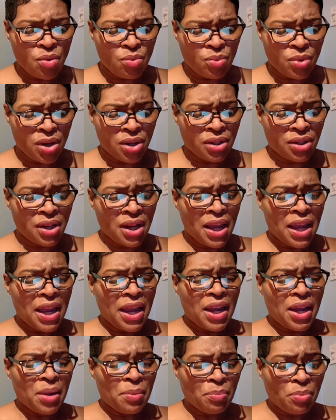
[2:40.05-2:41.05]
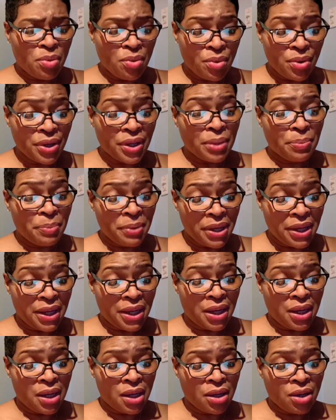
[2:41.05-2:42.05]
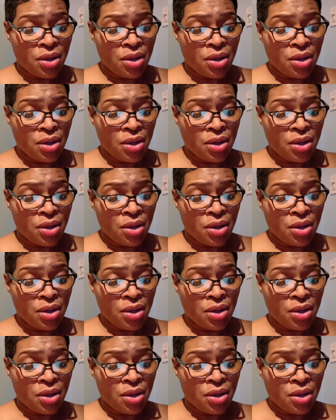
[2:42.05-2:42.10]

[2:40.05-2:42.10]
Runner and Porky Pig,